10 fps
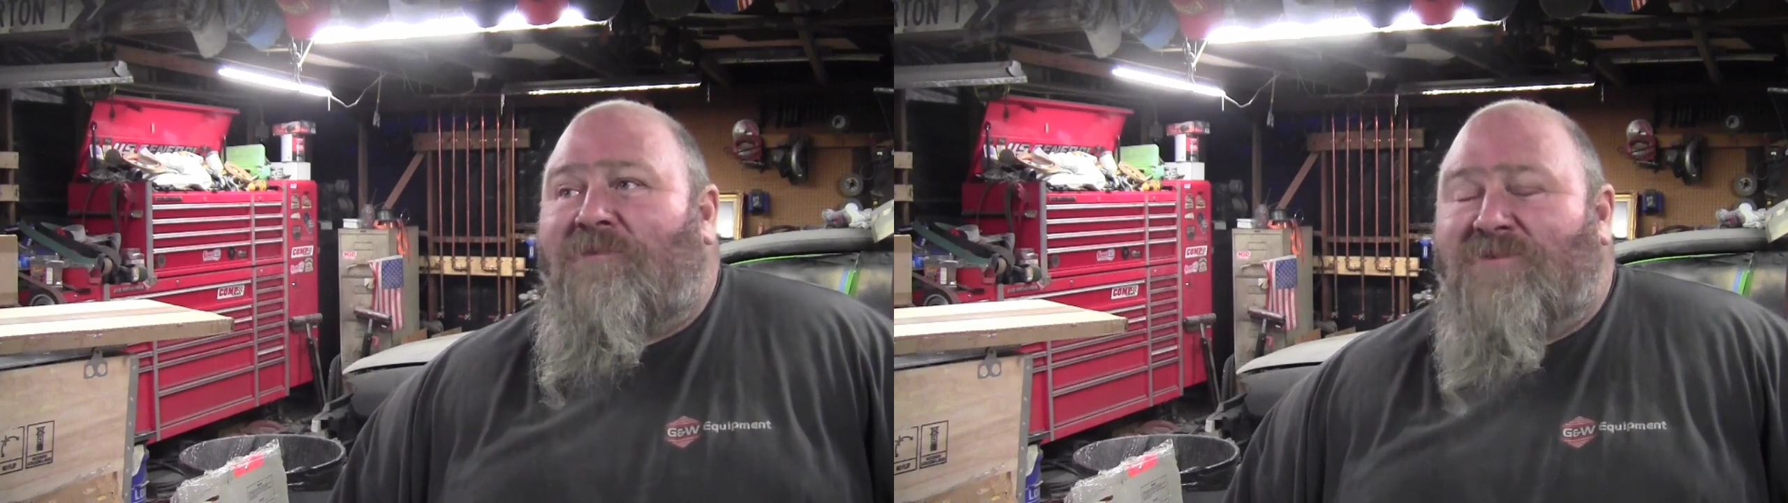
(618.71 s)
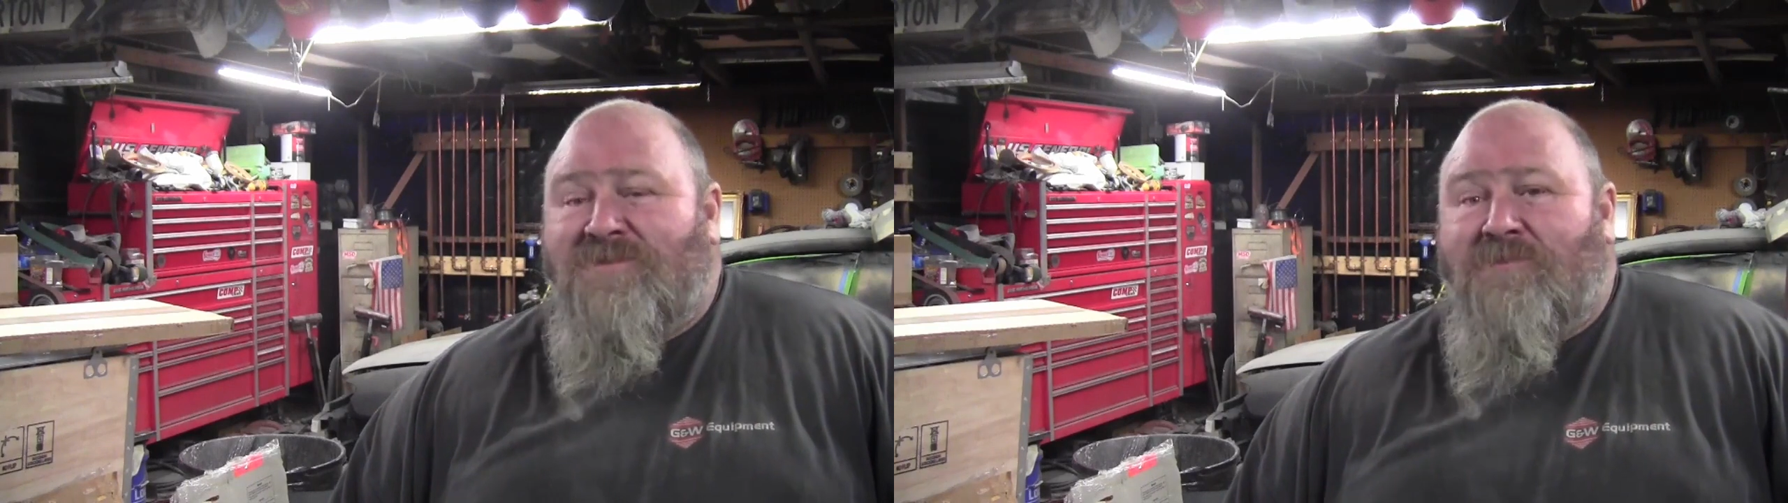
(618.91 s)

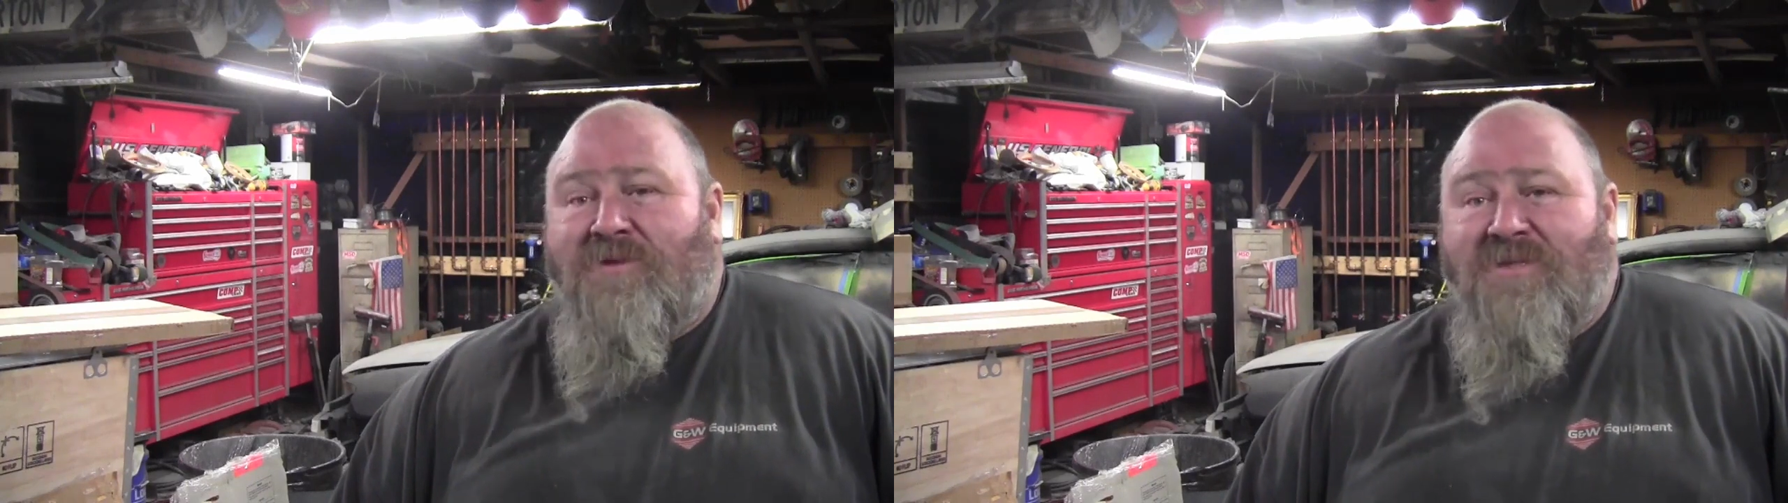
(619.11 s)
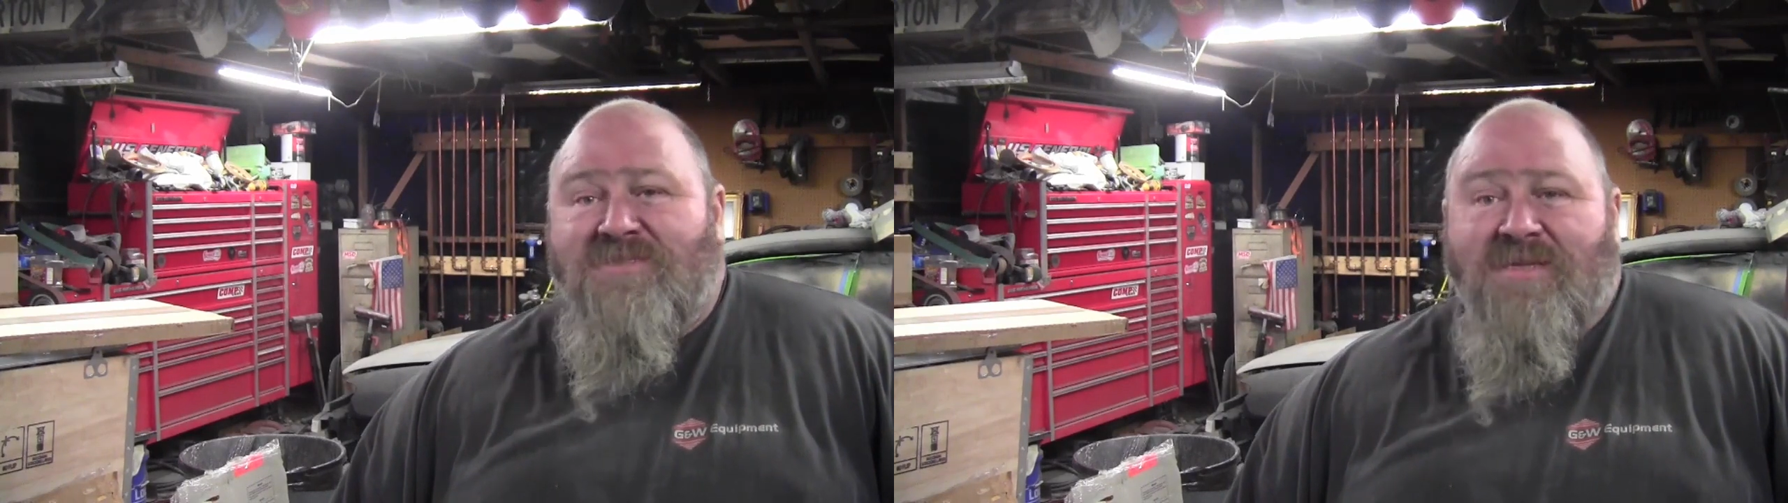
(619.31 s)
for
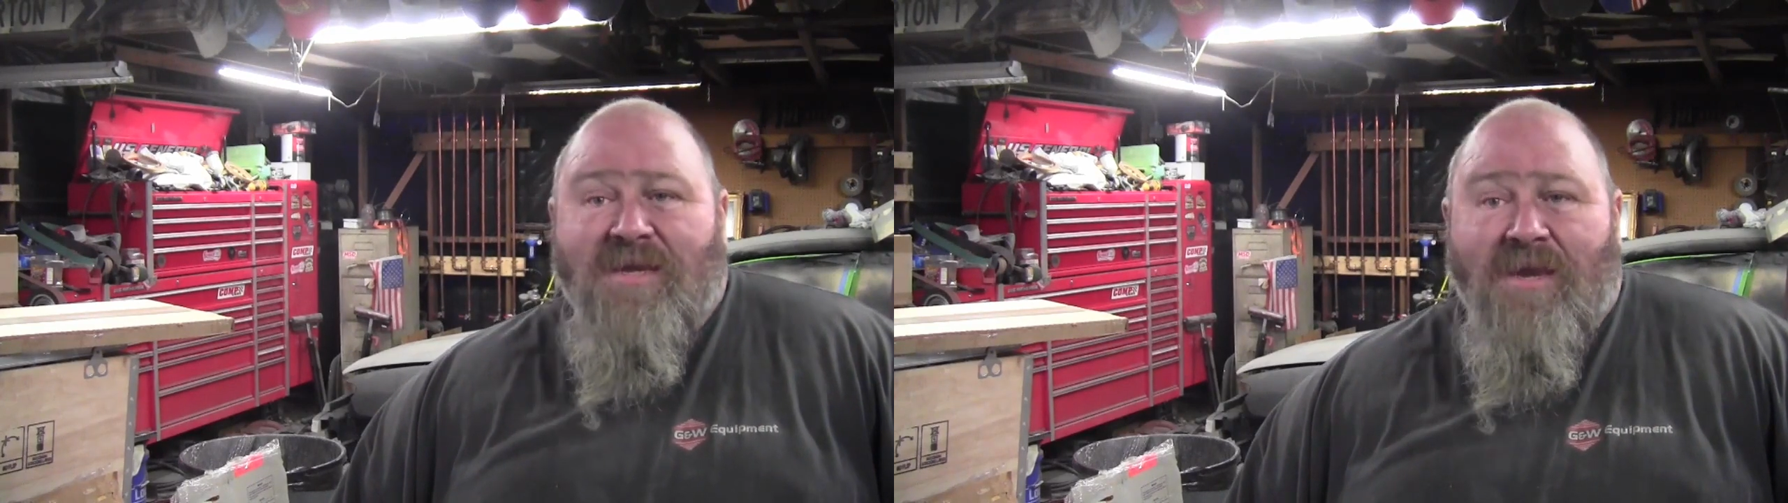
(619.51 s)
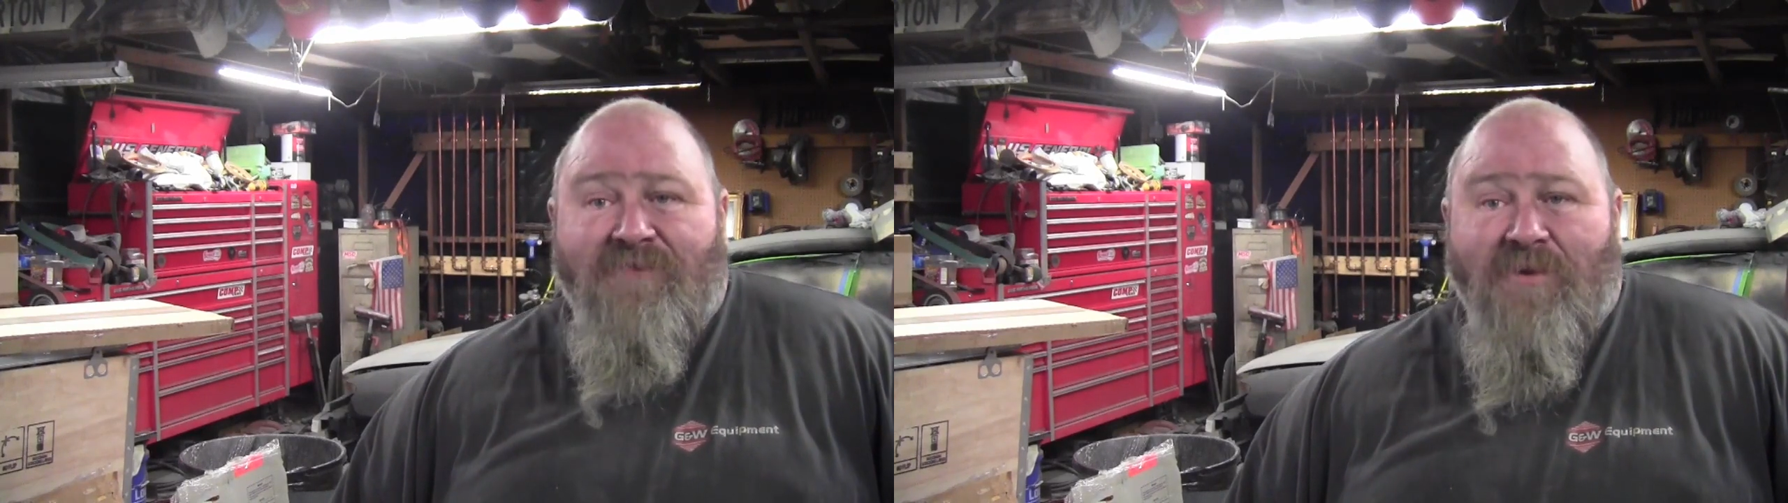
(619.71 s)
simplicity,
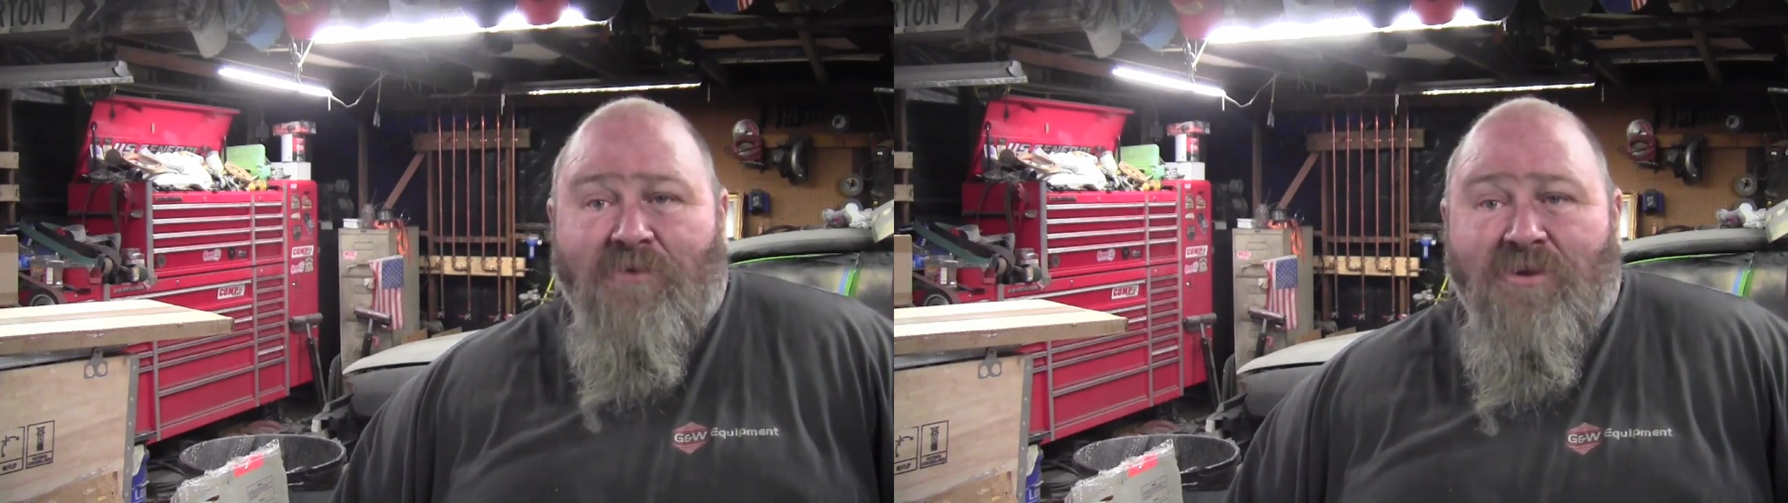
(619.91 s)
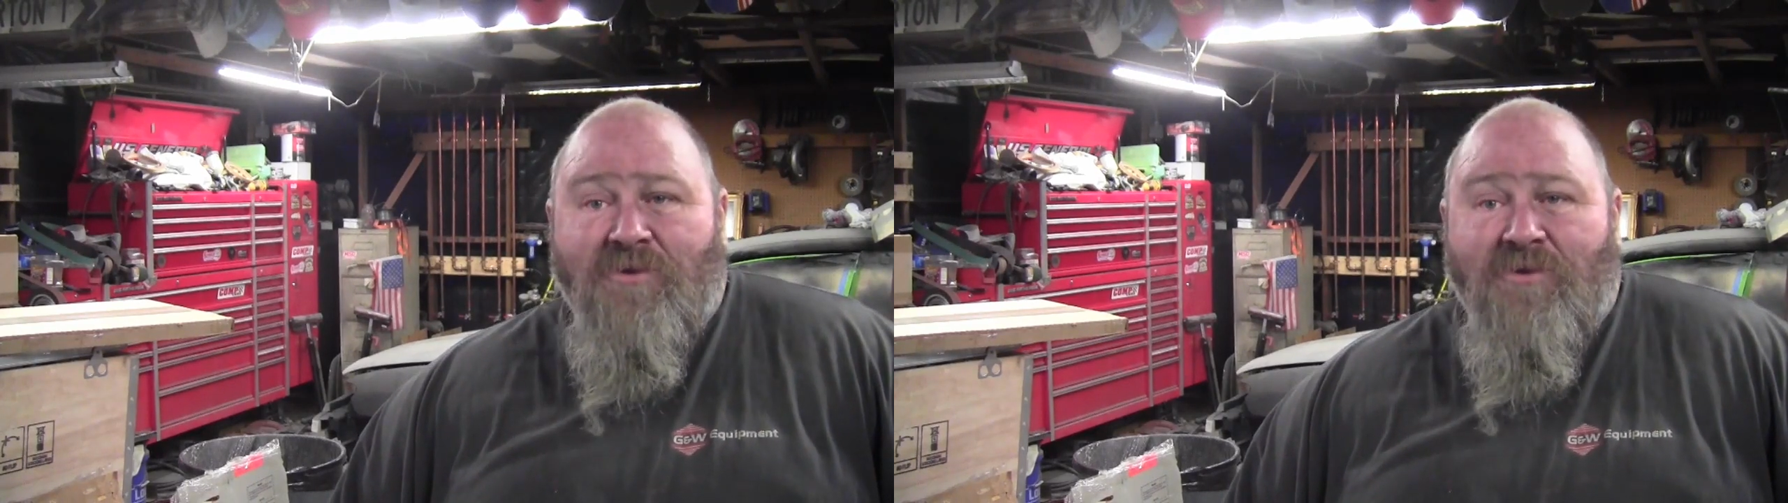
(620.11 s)
if I went